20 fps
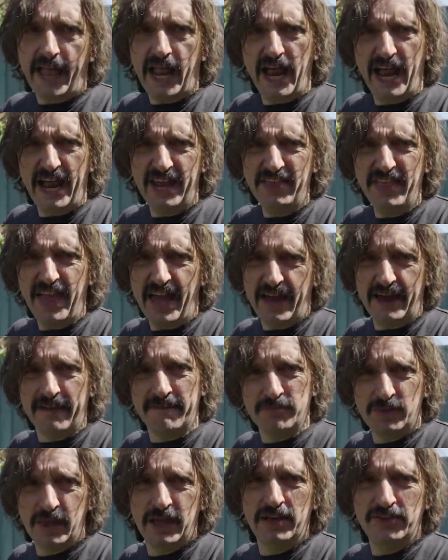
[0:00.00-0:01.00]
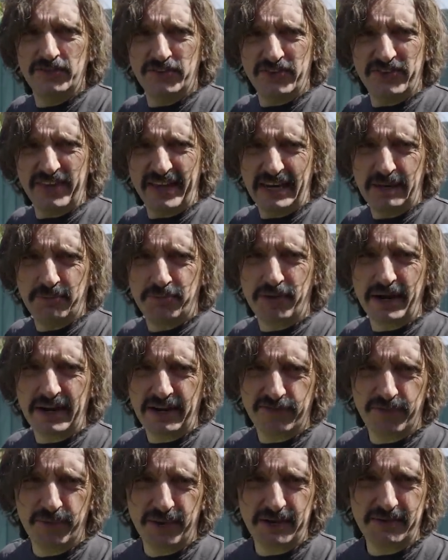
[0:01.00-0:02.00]
Hey there, just taking a
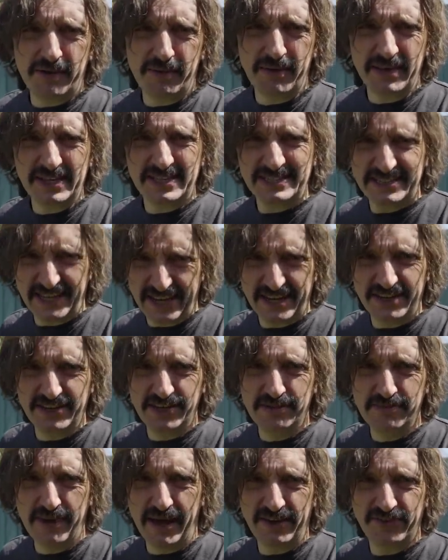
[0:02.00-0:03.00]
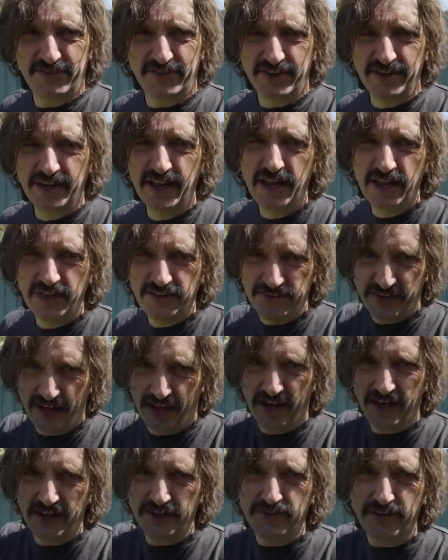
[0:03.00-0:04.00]
break from looking around my sick new mansion to
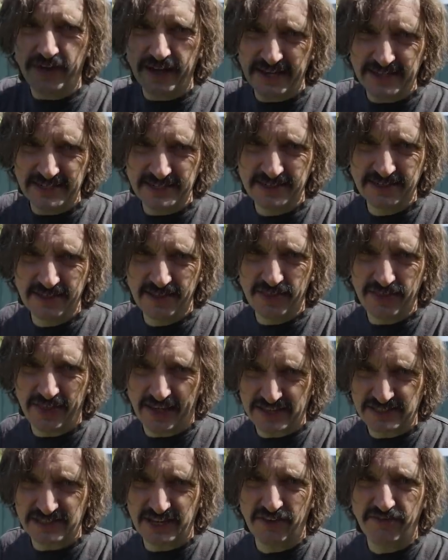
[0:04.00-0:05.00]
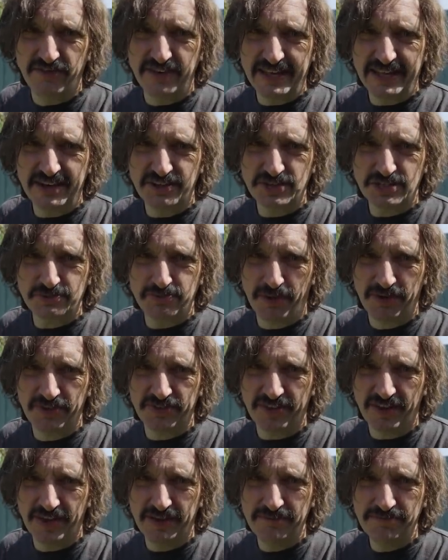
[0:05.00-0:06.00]
hydrate, thanks to our video
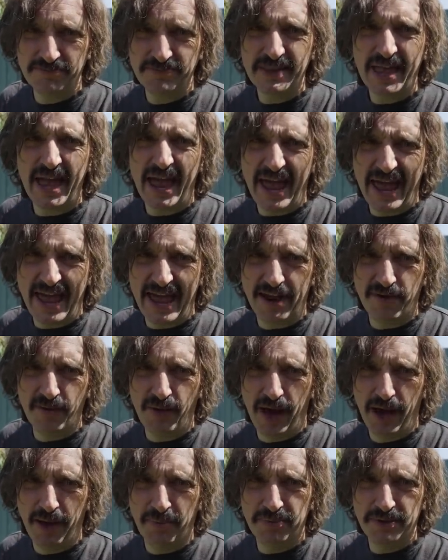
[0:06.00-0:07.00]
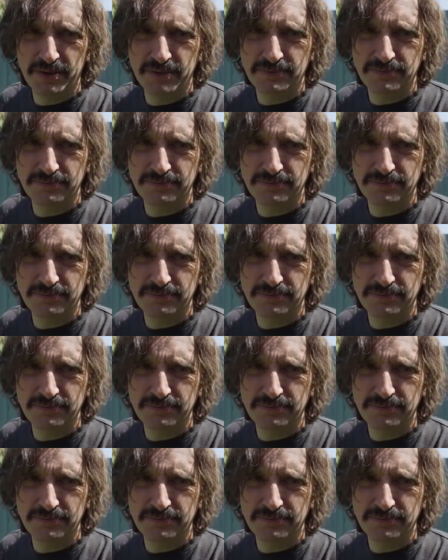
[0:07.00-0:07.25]
sponsor, Air Up.